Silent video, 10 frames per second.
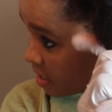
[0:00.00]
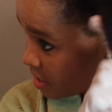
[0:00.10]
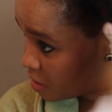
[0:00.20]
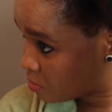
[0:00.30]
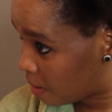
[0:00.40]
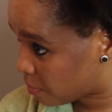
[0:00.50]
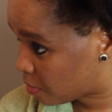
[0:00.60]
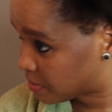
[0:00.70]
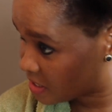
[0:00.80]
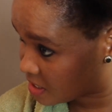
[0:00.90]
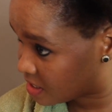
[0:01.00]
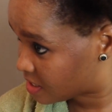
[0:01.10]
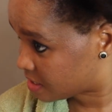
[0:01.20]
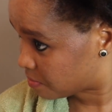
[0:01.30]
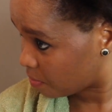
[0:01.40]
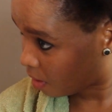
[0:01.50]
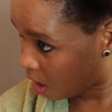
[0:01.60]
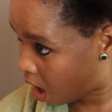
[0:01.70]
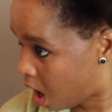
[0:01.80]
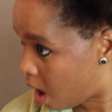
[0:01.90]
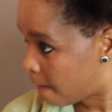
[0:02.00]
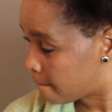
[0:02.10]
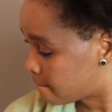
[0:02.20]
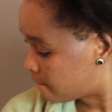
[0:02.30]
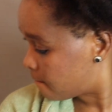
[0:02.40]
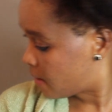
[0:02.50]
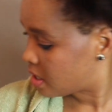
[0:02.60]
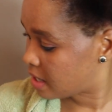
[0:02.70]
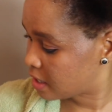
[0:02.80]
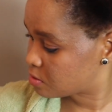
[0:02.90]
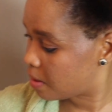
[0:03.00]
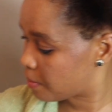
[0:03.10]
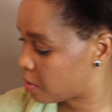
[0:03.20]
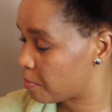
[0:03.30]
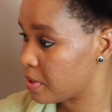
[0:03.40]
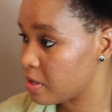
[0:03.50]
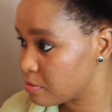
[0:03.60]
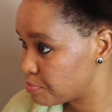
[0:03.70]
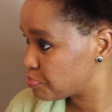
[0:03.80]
this is where I'm gonna be tinting. That's where I'm gonna be